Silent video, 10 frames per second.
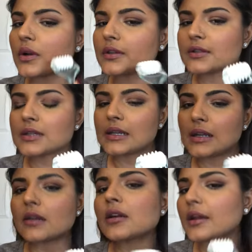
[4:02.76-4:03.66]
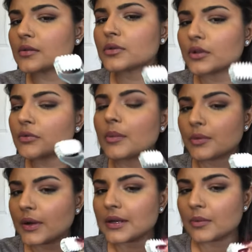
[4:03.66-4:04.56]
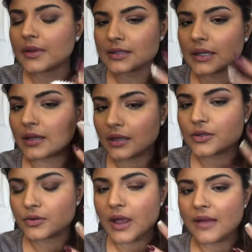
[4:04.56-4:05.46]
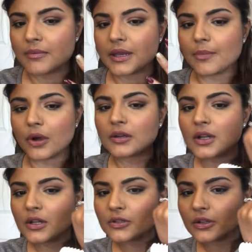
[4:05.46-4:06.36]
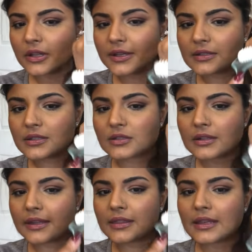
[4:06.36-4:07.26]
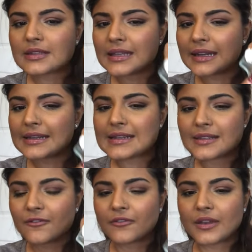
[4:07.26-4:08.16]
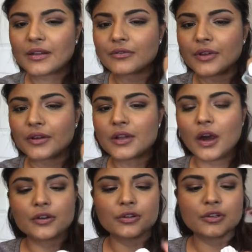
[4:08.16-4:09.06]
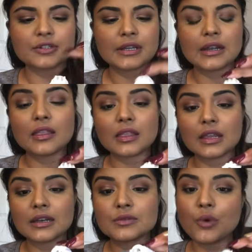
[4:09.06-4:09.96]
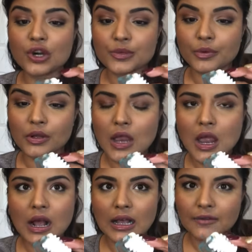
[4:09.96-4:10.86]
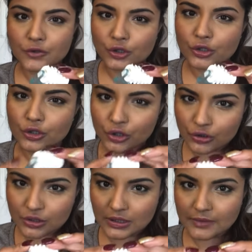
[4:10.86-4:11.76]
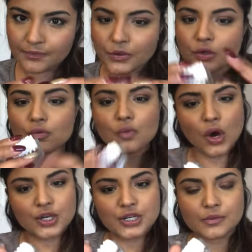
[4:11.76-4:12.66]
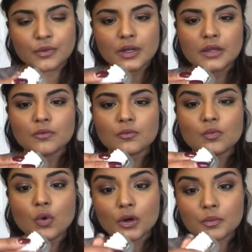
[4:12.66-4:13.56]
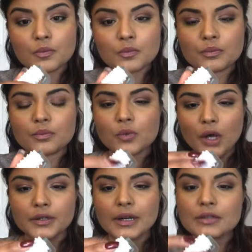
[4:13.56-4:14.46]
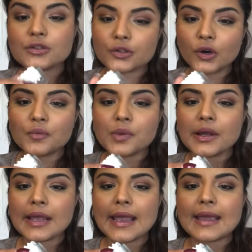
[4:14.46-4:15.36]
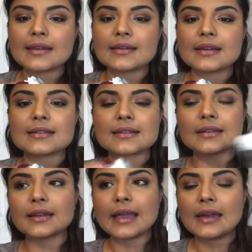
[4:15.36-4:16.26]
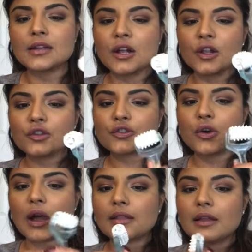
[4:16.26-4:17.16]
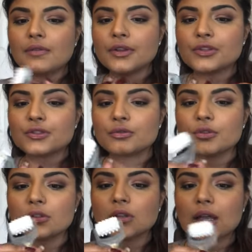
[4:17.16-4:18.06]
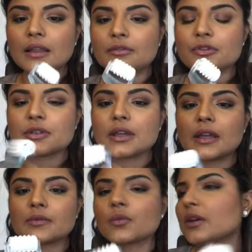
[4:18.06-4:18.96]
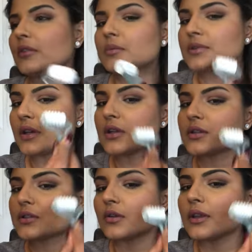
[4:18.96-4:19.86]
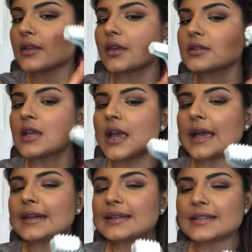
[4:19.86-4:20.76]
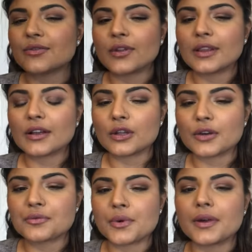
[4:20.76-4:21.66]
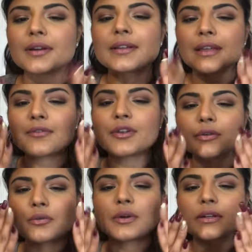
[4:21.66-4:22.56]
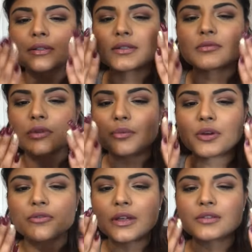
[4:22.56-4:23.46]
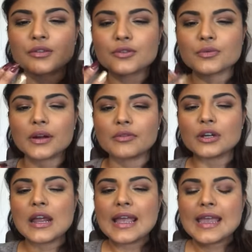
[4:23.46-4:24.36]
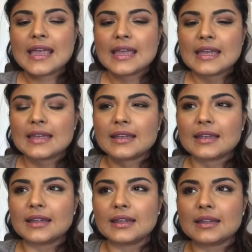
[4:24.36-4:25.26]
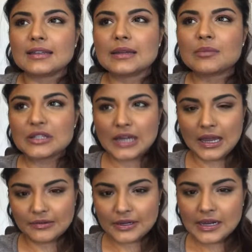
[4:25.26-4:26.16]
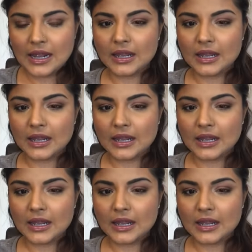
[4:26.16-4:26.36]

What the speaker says: on your skin. I don't want to rub it right now because I do have makeup on. So like, just like this, and it doesn't feel very hard on your skin, and it's washable. After you use it, you wash it with warm water and soap and it's clean again. So I love this tool. I love using it whenever I'm sitting and just go like this, and it doesn't feel like a lot of work. Like, if you want to just rub your face or do whatever, it can be tiring